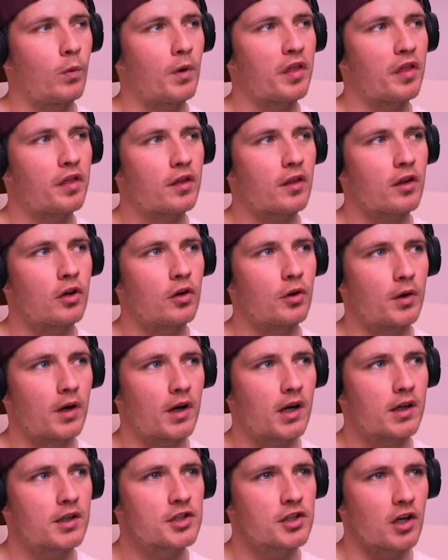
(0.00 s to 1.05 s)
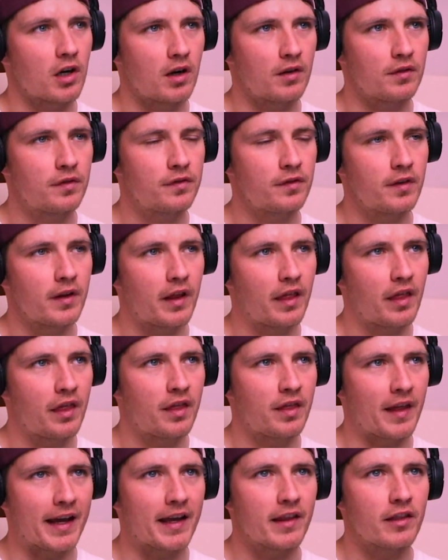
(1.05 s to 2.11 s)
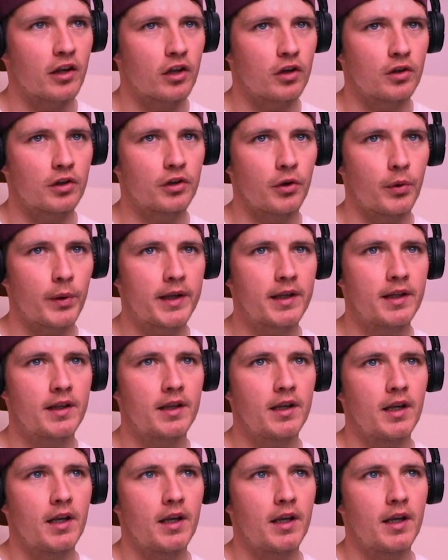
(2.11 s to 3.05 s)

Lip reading: with your sort of thing that you're doing